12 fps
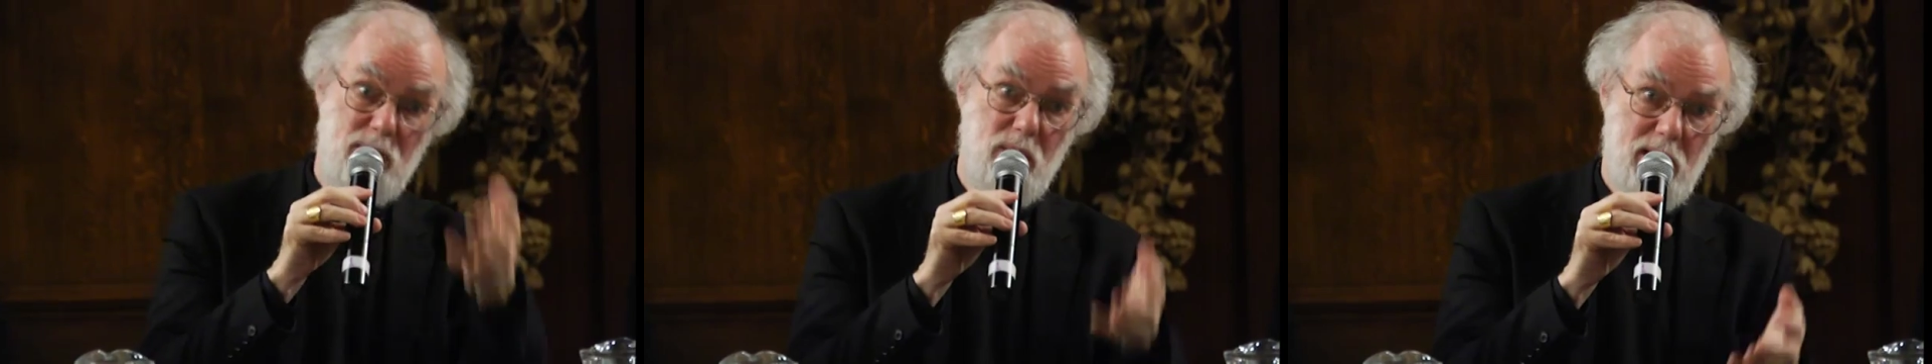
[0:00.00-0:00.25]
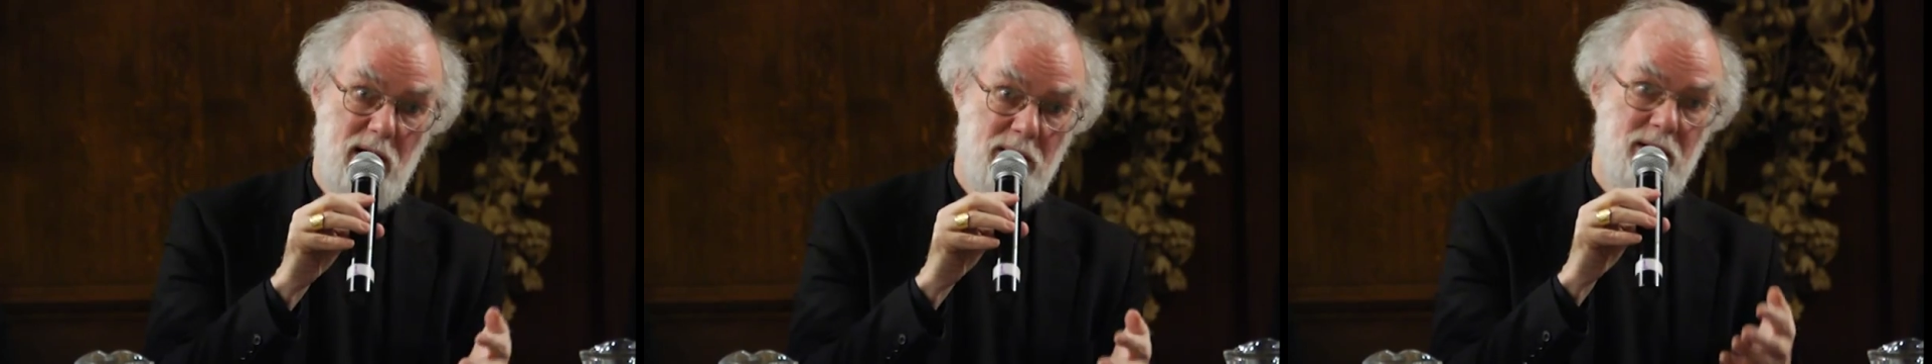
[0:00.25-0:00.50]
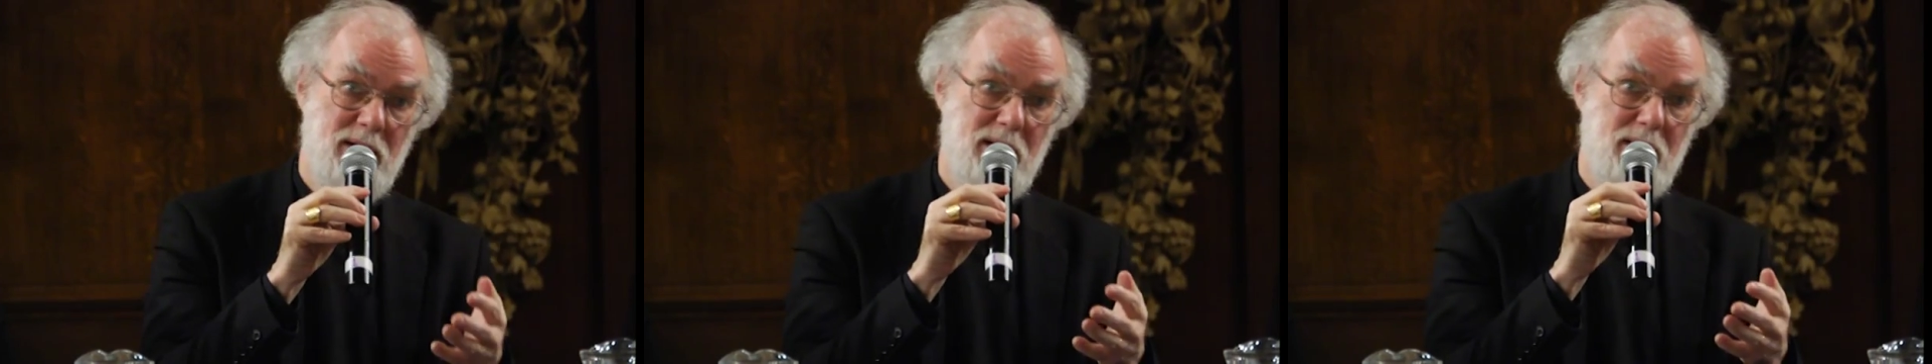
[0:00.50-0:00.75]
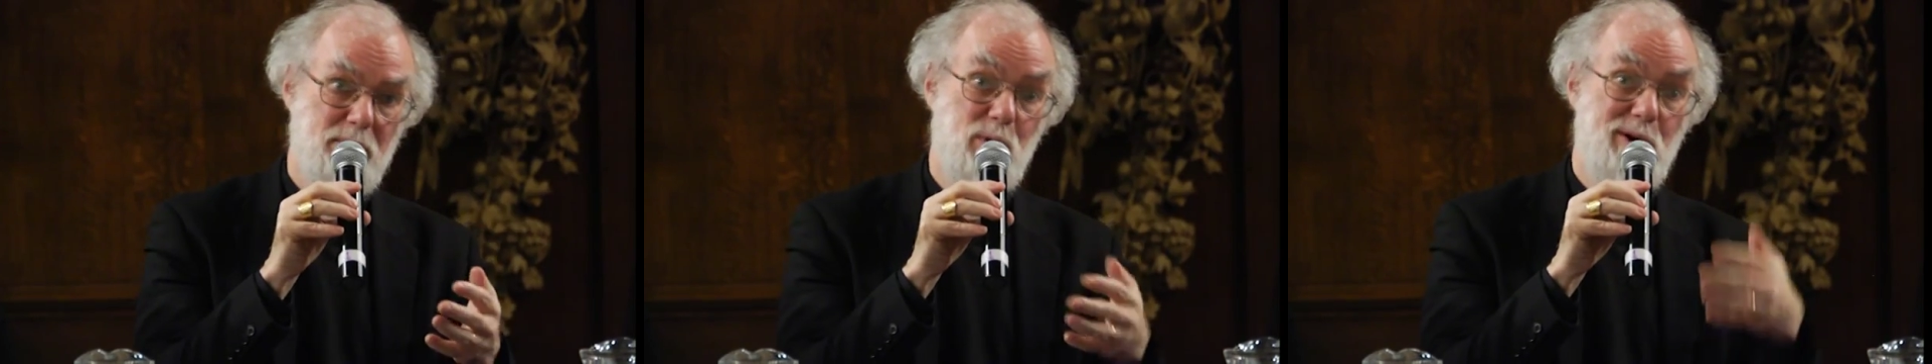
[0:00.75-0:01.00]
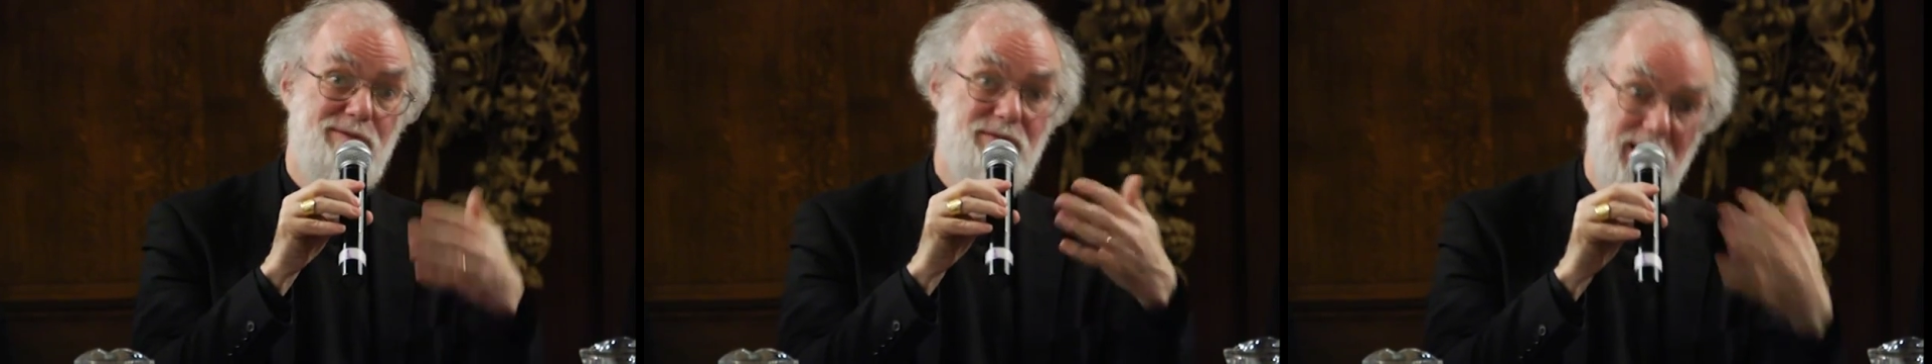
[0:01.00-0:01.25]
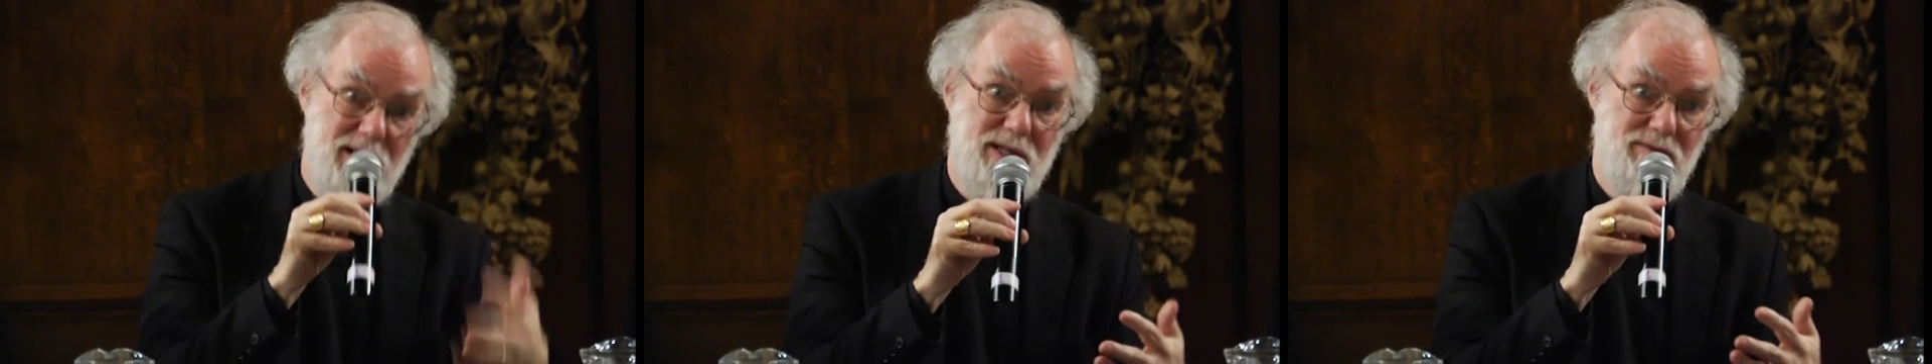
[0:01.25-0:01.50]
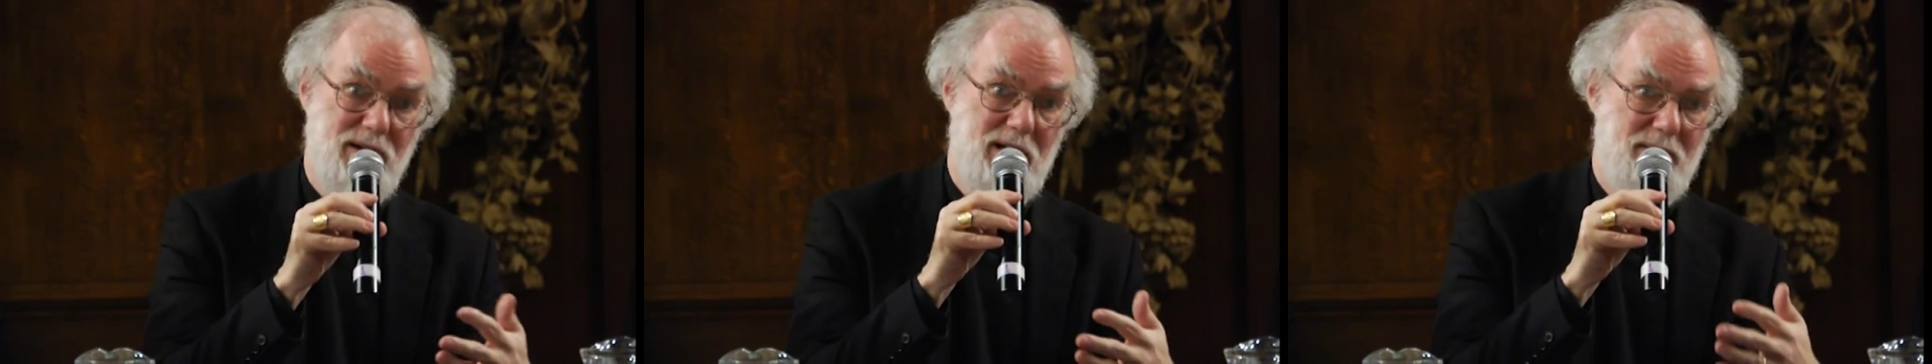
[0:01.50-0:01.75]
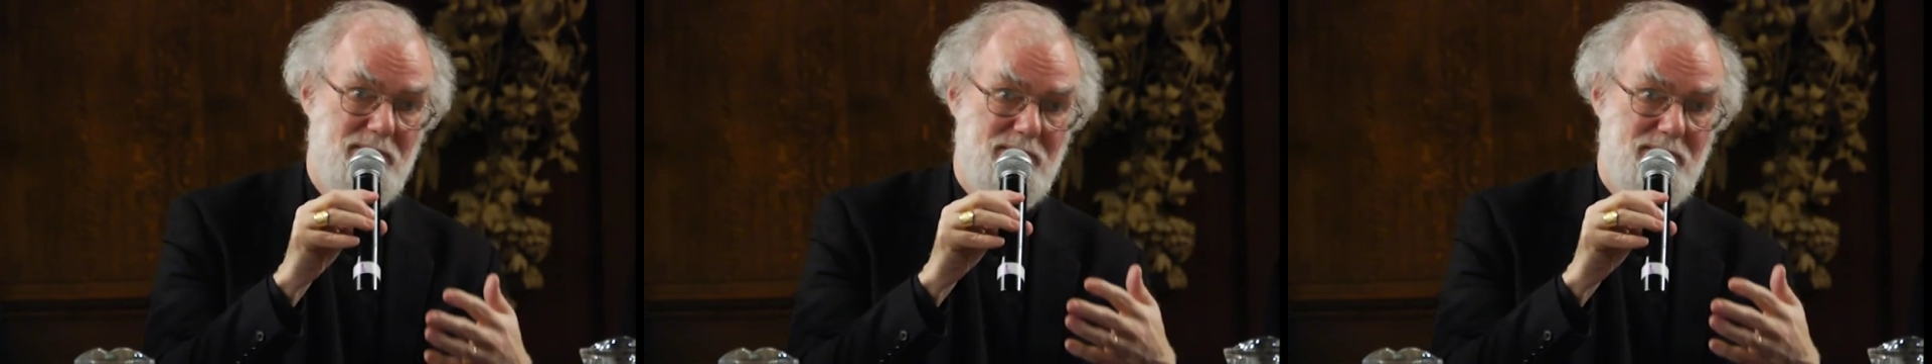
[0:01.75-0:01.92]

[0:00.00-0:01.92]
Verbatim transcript: you can more effectively